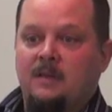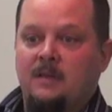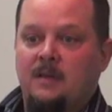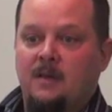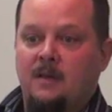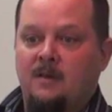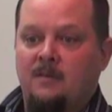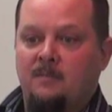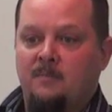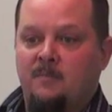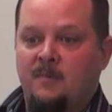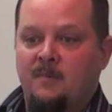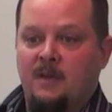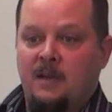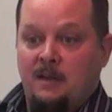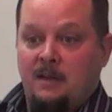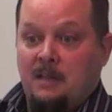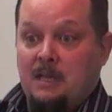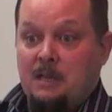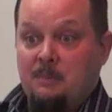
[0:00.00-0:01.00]
kind
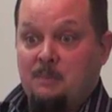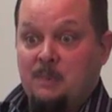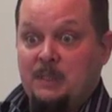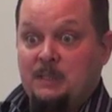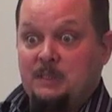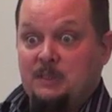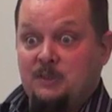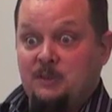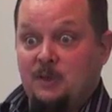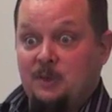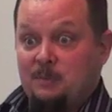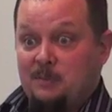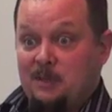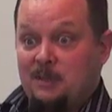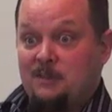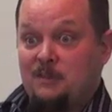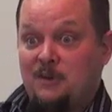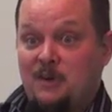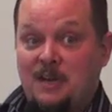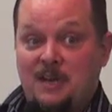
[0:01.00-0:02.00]
of like a mission trip to
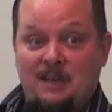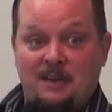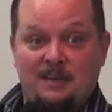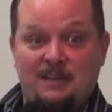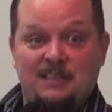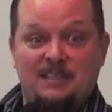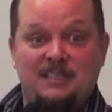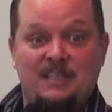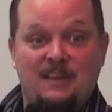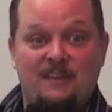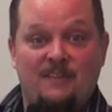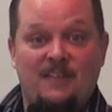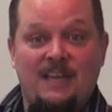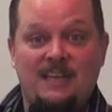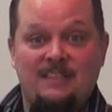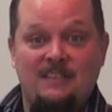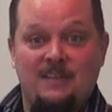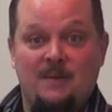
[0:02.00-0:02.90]
try out to see if that's